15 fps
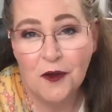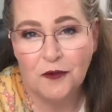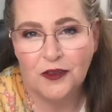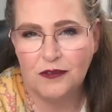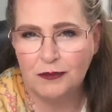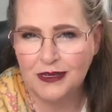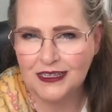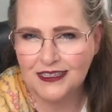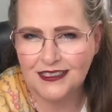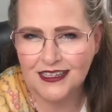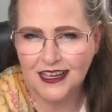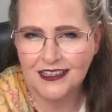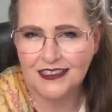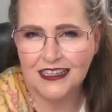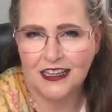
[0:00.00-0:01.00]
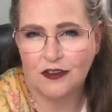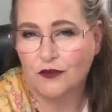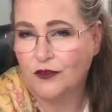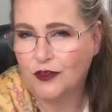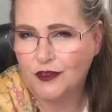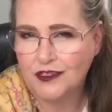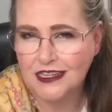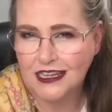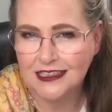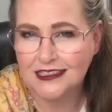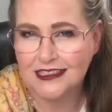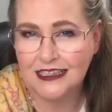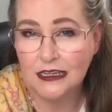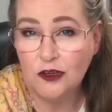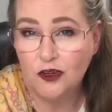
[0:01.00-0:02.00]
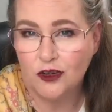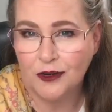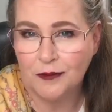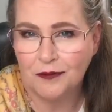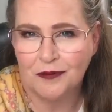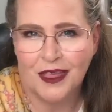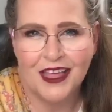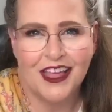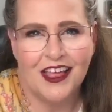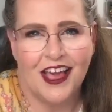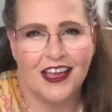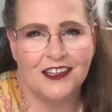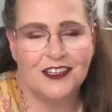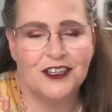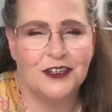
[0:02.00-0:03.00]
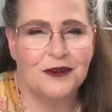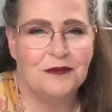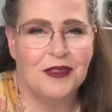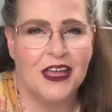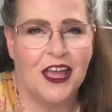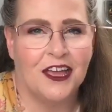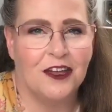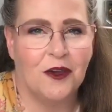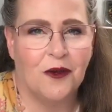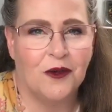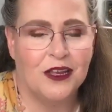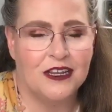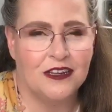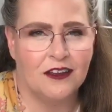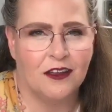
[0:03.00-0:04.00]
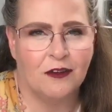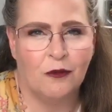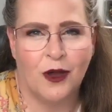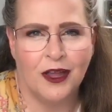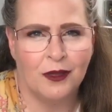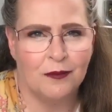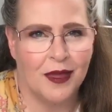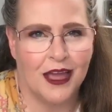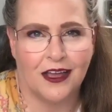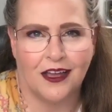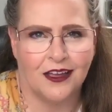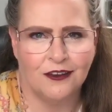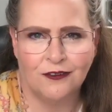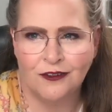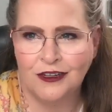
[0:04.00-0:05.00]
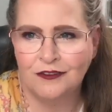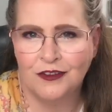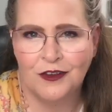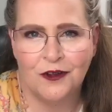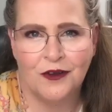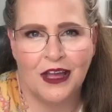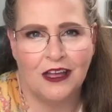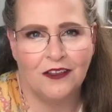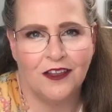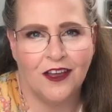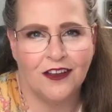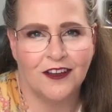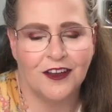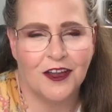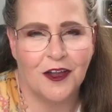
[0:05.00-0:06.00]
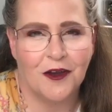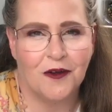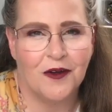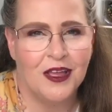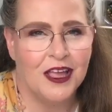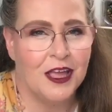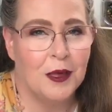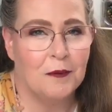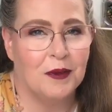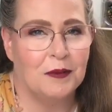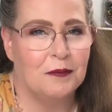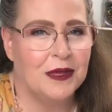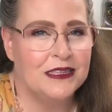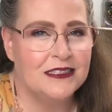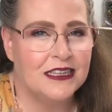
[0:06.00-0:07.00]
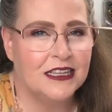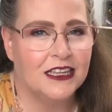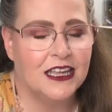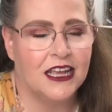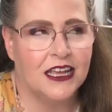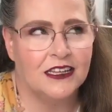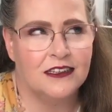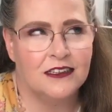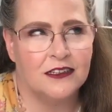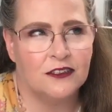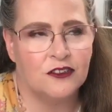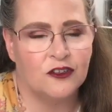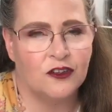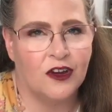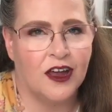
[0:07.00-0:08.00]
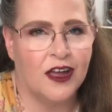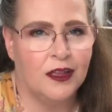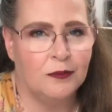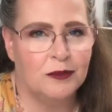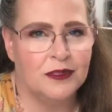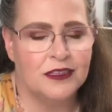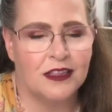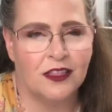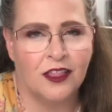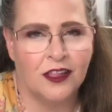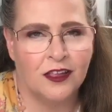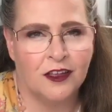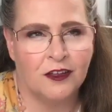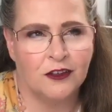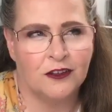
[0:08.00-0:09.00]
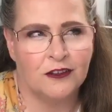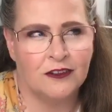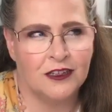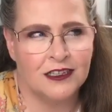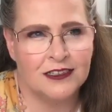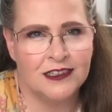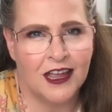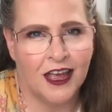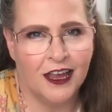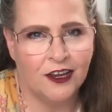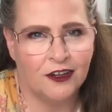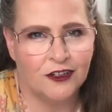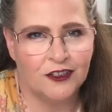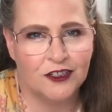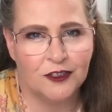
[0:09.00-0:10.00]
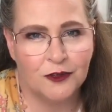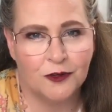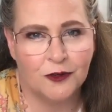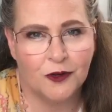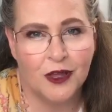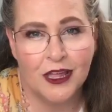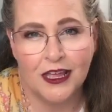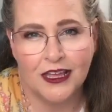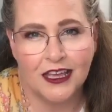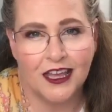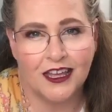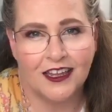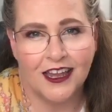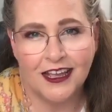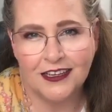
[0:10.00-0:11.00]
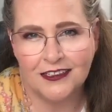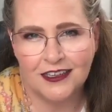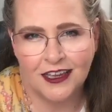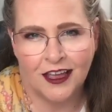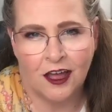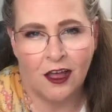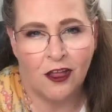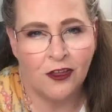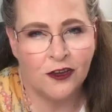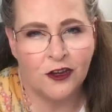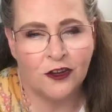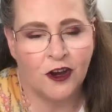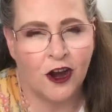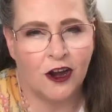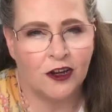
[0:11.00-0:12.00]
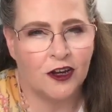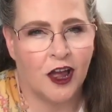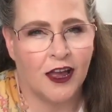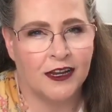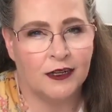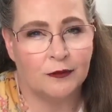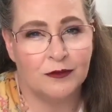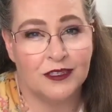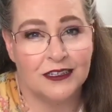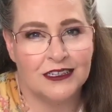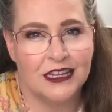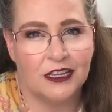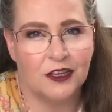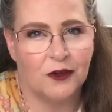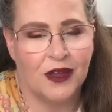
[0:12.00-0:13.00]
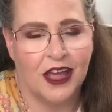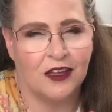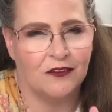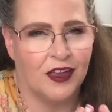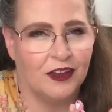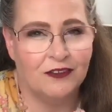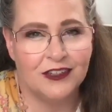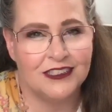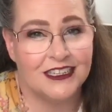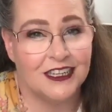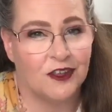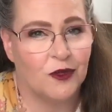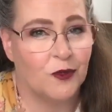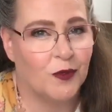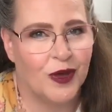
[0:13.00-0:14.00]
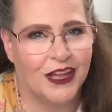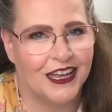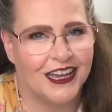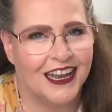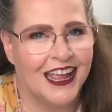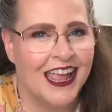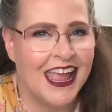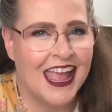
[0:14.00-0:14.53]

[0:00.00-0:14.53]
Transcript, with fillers: We've been discussing full set syndrome, a term that I coined a while back. I don't even know how long ago, but basically it describes the desire to collect all your art items until you have every single one.